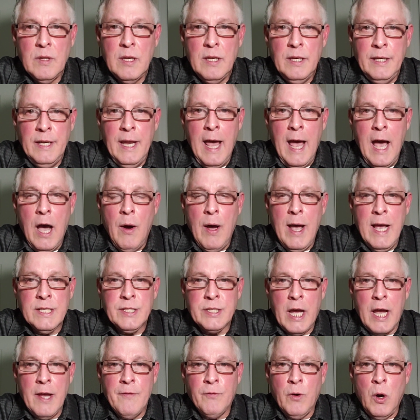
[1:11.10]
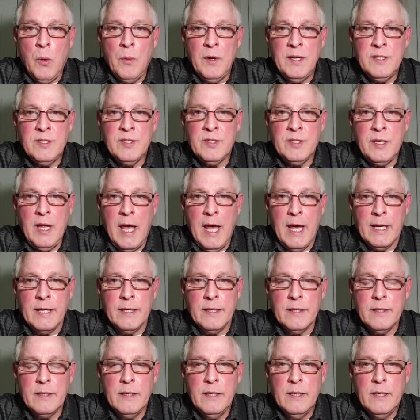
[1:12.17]
Now, as I've always
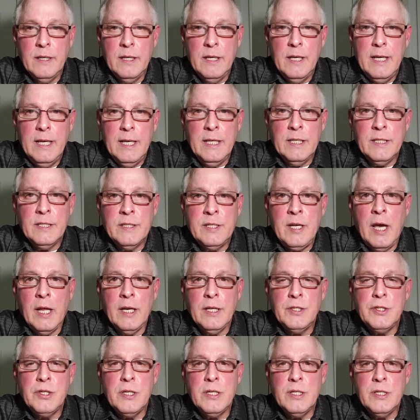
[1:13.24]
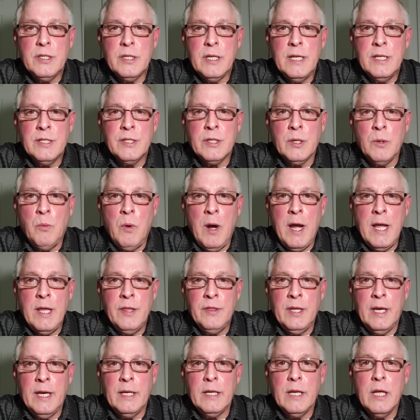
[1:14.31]
said, intelligence is the way
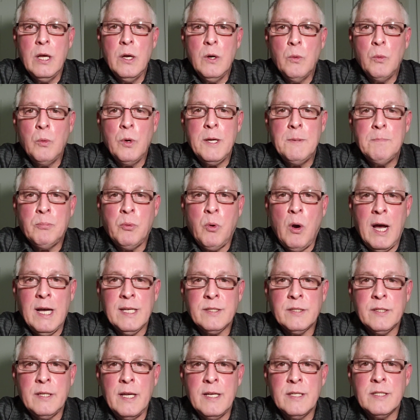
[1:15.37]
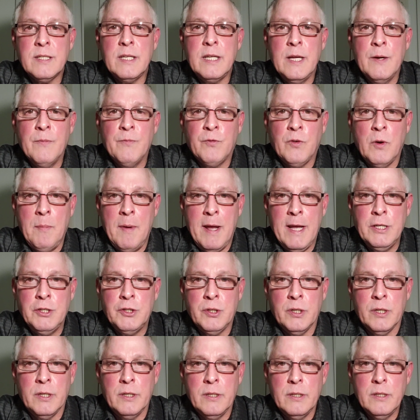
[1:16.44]
that we process
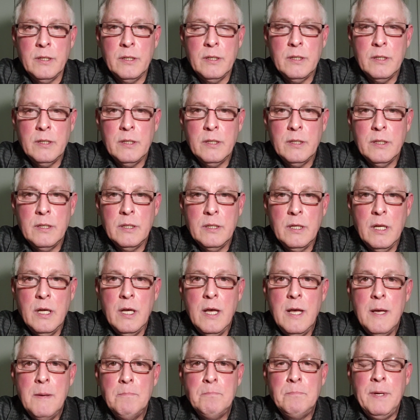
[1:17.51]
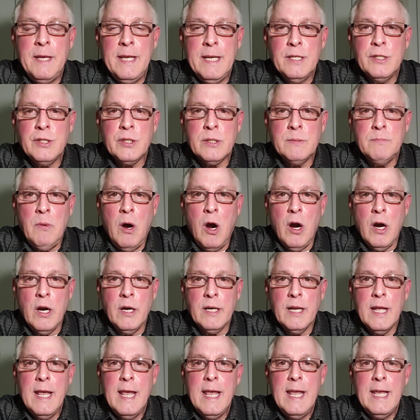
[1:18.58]
information. Being
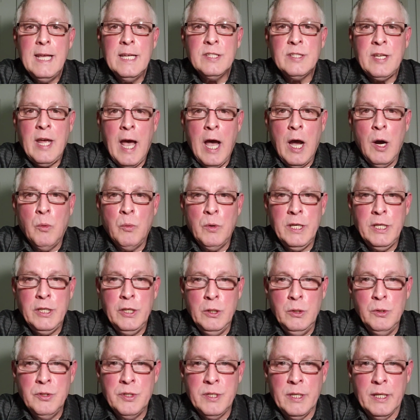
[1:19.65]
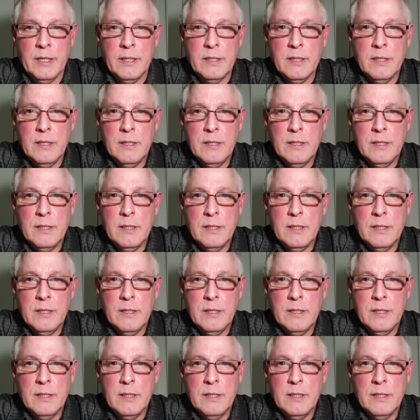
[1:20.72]
smart is how we use it.